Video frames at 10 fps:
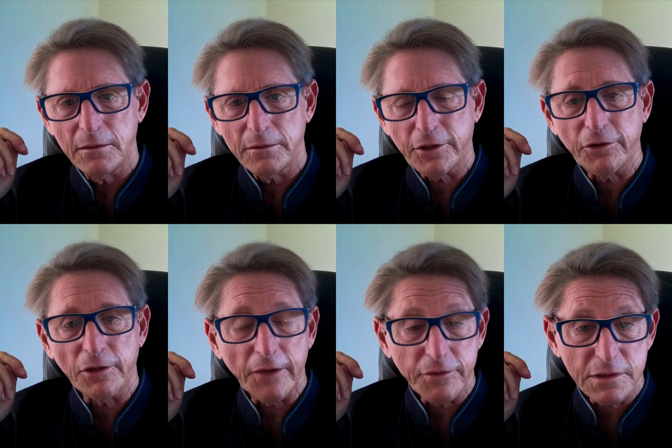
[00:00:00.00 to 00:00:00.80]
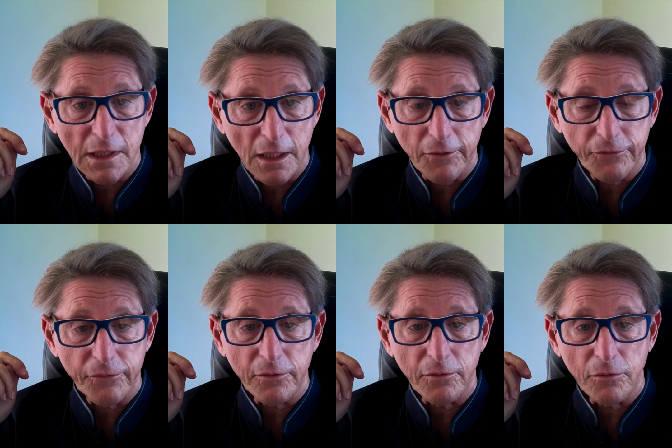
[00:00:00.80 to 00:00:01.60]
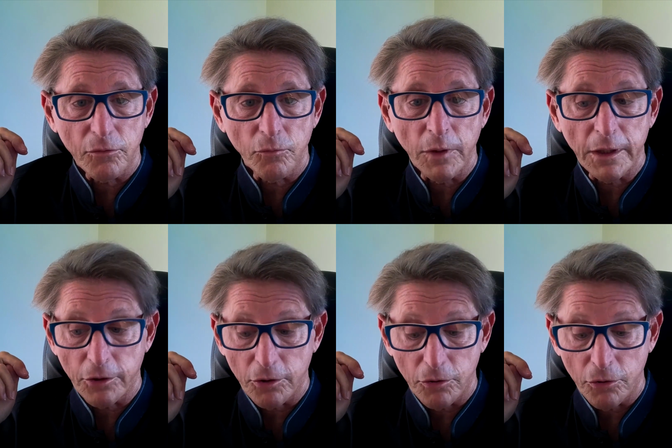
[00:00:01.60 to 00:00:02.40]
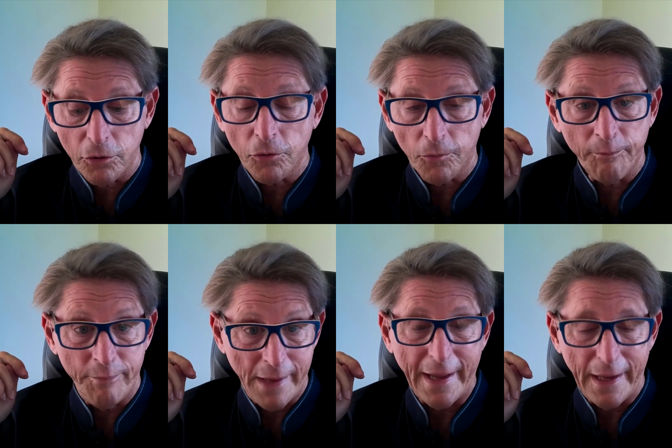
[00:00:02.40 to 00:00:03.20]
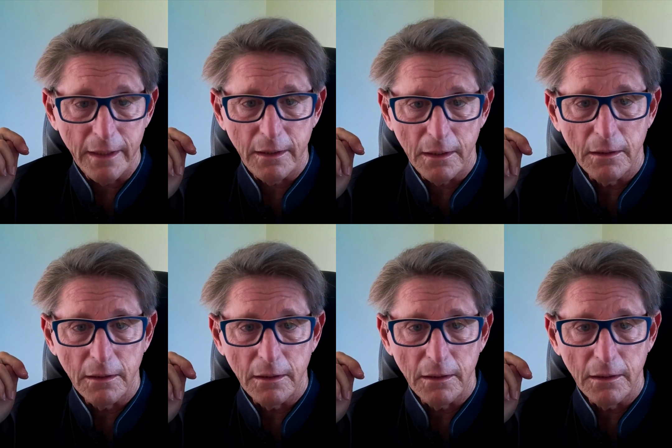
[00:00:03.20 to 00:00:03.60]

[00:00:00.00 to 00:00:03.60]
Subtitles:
Do you love yourself when you're bad,